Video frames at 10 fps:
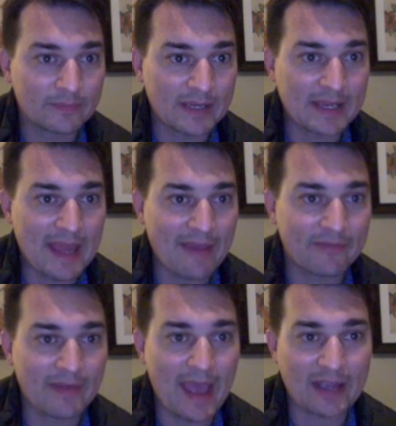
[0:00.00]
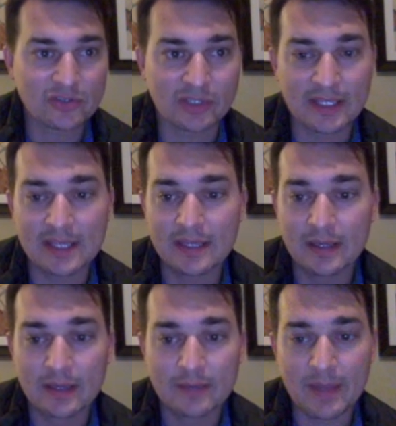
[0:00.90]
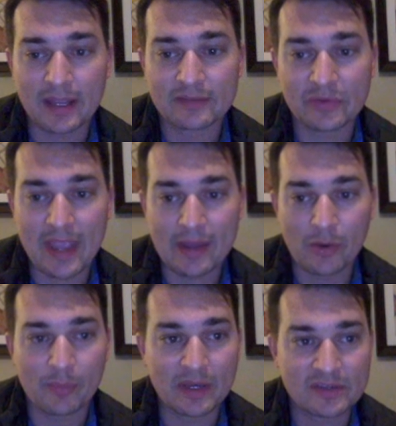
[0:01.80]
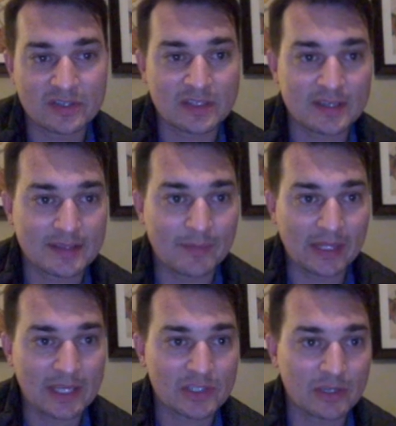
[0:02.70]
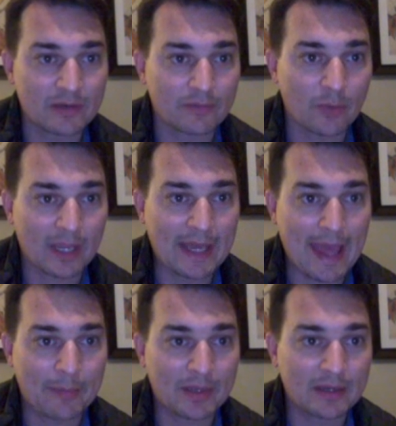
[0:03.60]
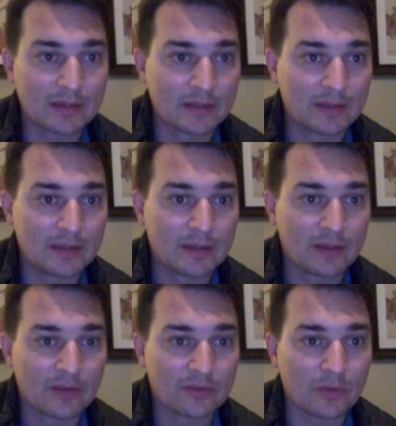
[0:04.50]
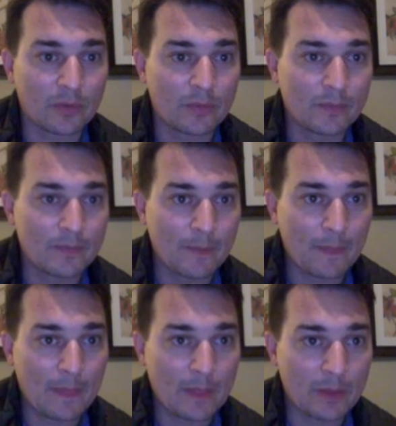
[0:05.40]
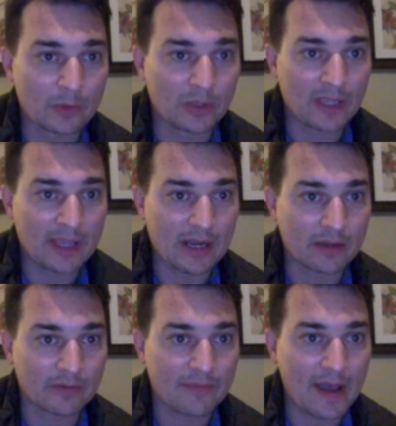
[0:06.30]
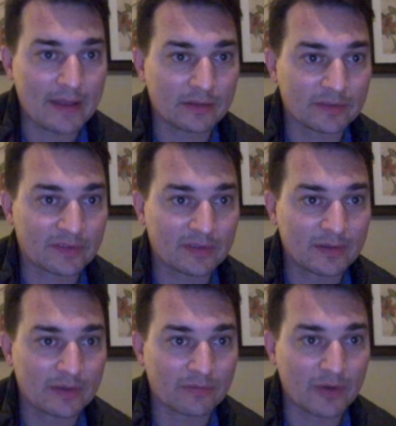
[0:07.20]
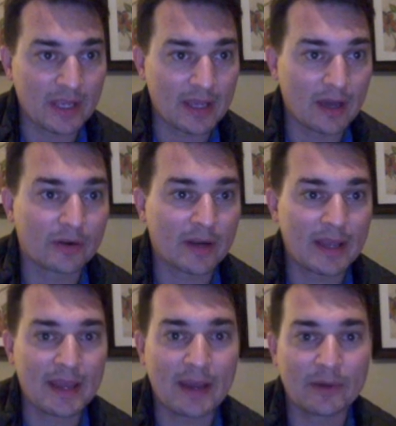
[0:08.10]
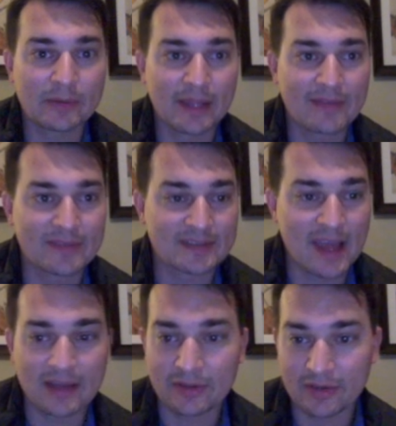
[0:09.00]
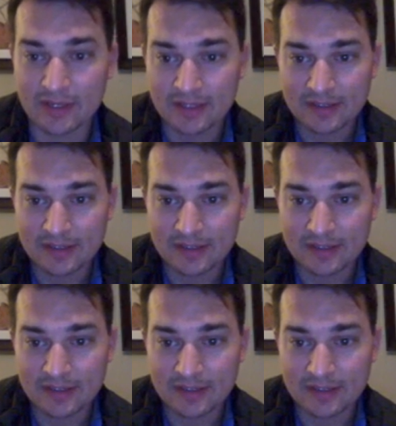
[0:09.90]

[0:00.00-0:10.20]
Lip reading: I didn't have actually make it so you can't open it. It's just a simulation of what can happen. So you're looking at all your files. You're freaking out right now. Life is not good.